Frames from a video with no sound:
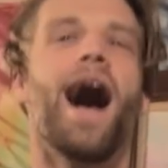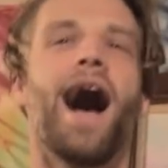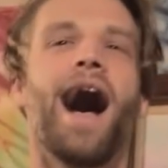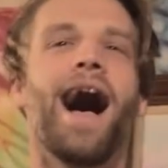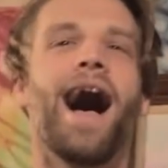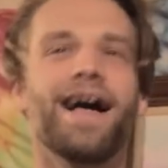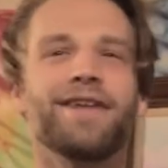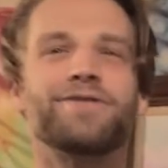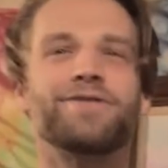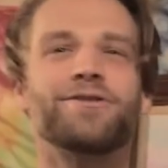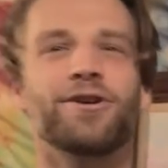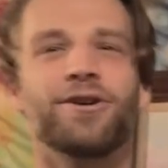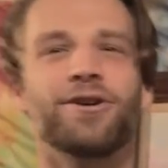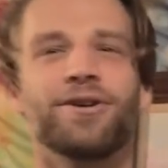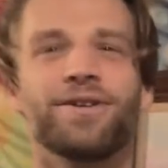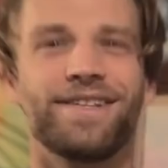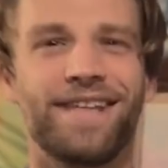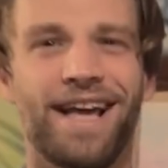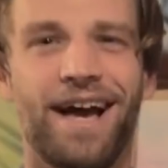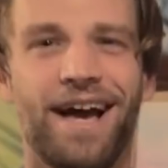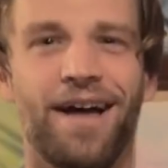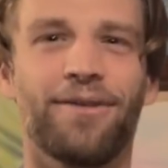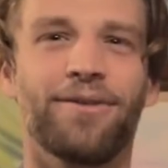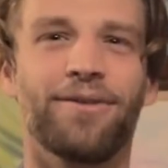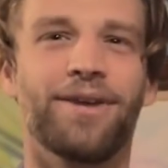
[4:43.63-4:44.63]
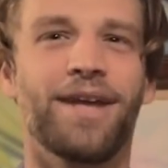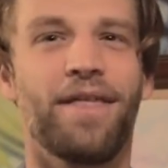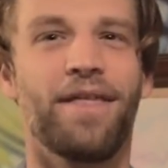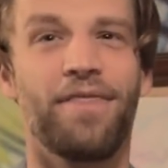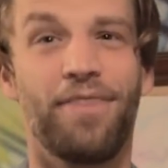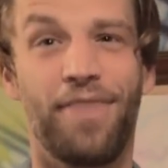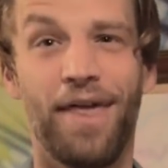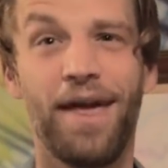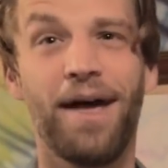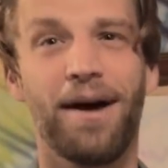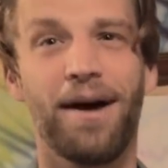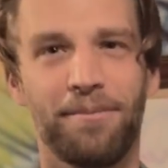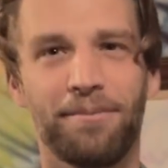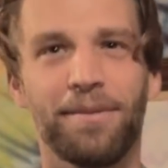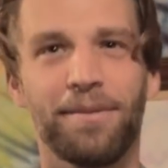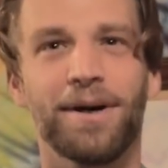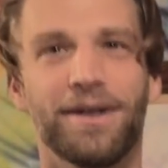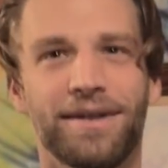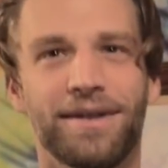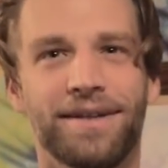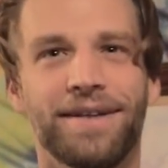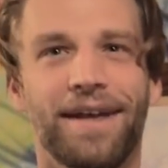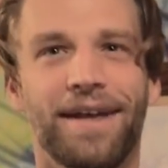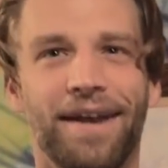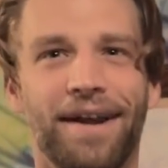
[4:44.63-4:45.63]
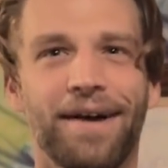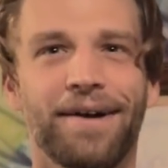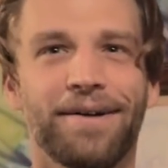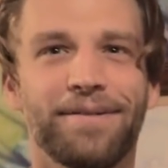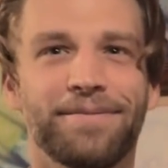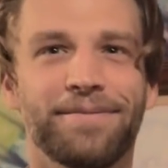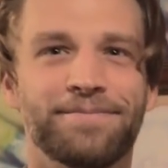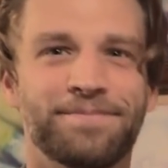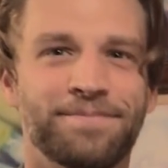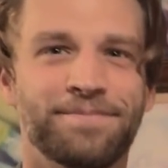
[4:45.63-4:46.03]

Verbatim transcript: I turn down them, you know?